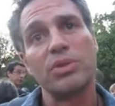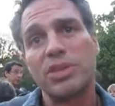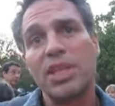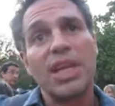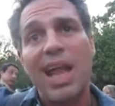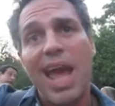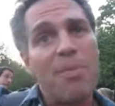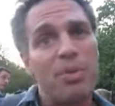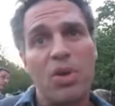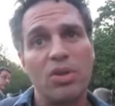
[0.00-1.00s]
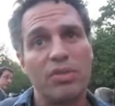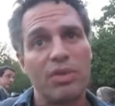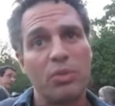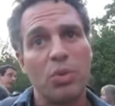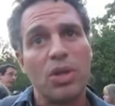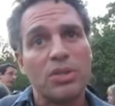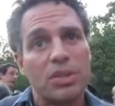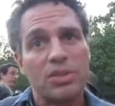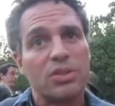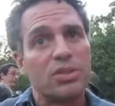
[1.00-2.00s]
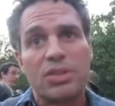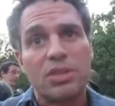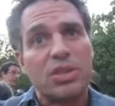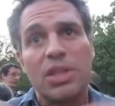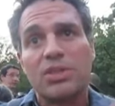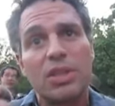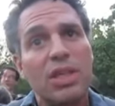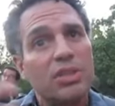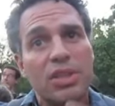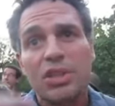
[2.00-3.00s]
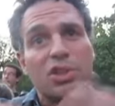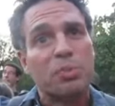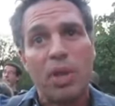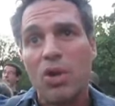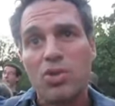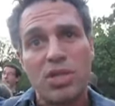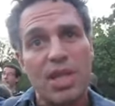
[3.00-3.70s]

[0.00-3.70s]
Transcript: We're seeing it happen all over the world. It's an explosion.